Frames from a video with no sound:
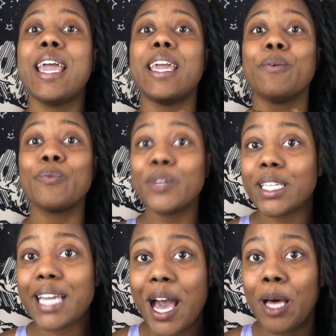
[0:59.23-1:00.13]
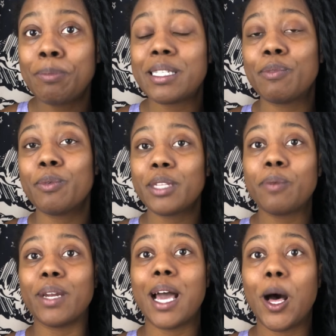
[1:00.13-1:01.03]
It really helps and we really
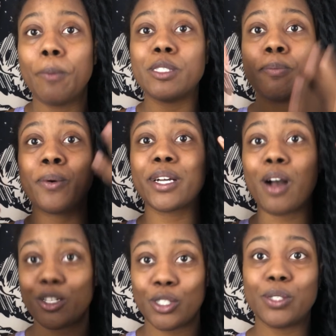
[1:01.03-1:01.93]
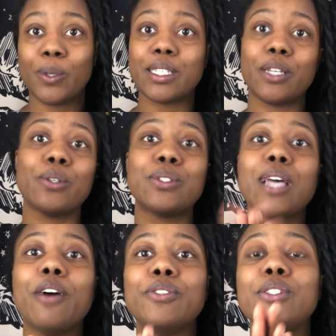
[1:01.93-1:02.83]
wanna help support conscious souls like yourself.